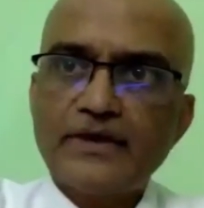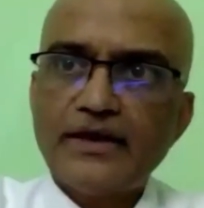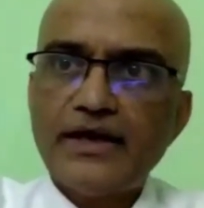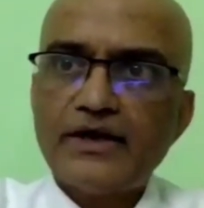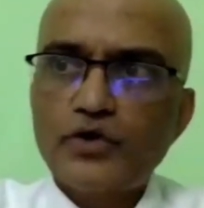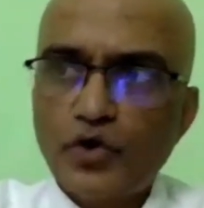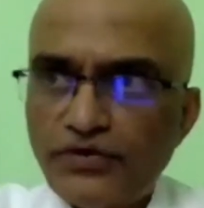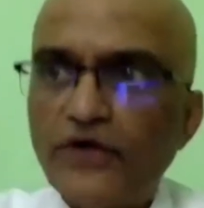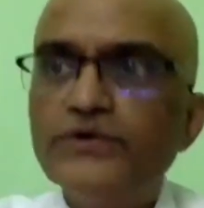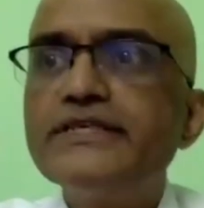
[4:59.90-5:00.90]
are
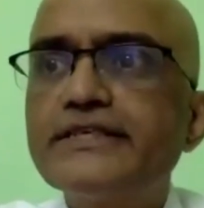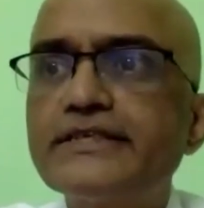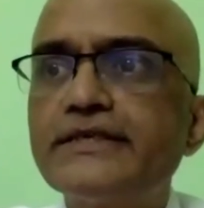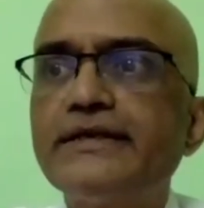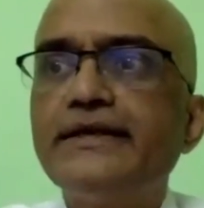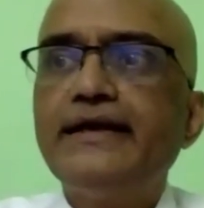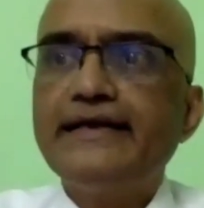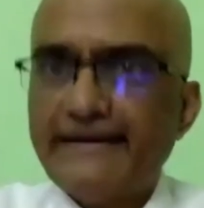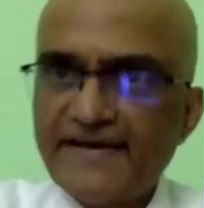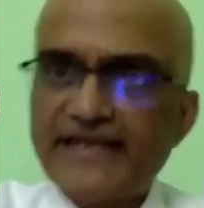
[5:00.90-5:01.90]
co-founders and
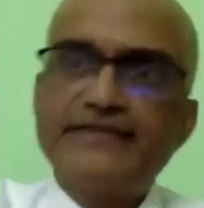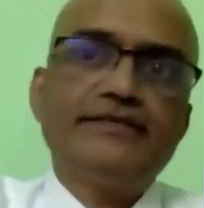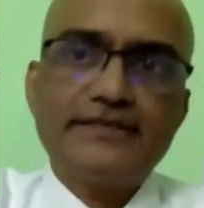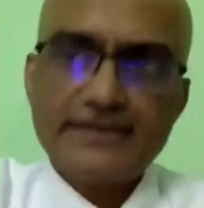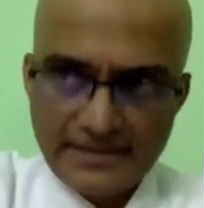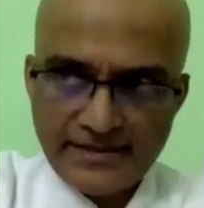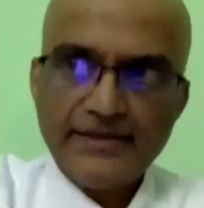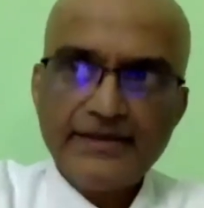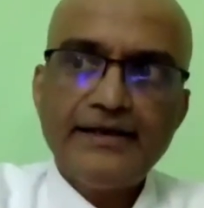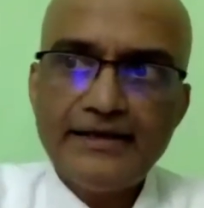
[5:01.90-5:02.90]
investors
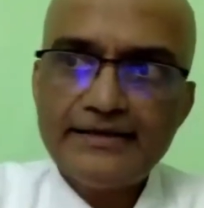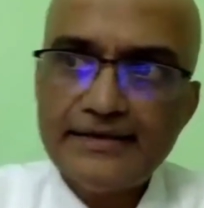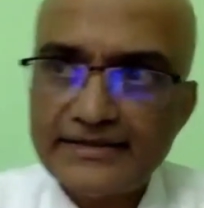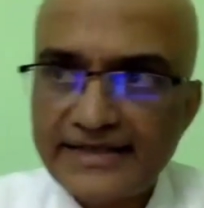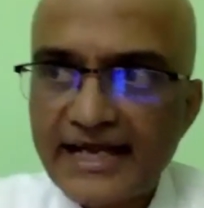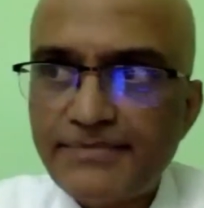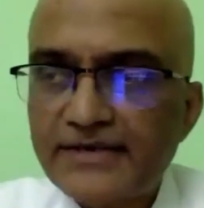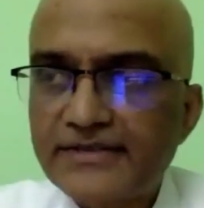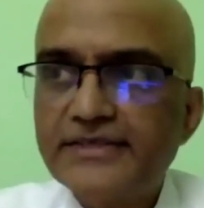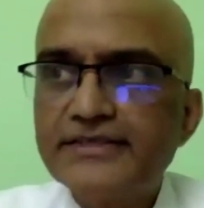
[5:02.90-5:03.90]
and 3i
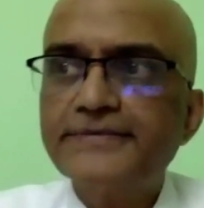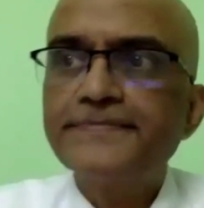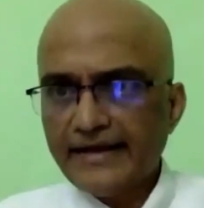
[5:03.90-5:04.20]
Partners.